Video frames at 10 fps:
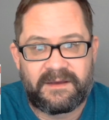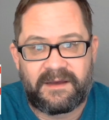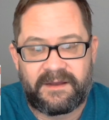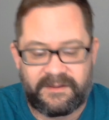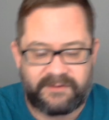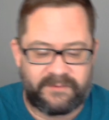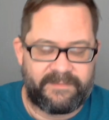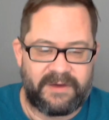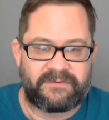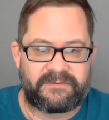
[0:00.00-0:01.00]
Another
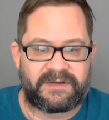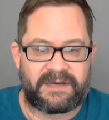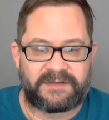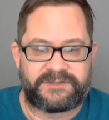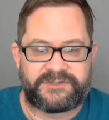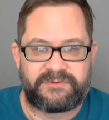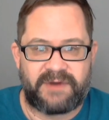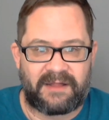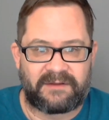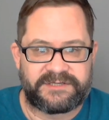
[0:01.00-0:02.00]
remote,
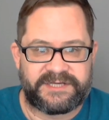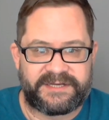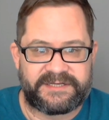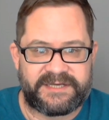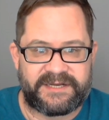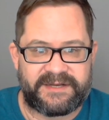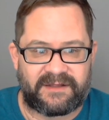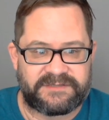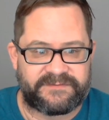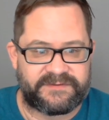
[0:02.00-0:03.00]
$2 into
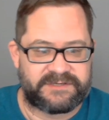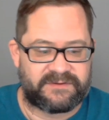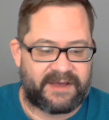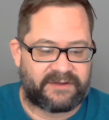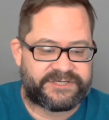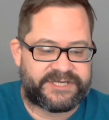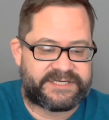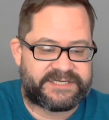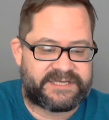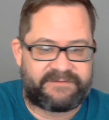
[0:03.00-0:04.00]
$10 for this little
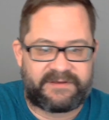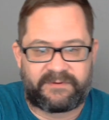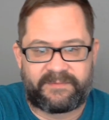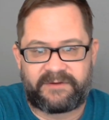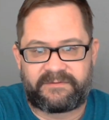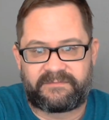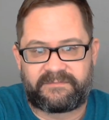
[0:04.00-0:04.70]
LG TV remote.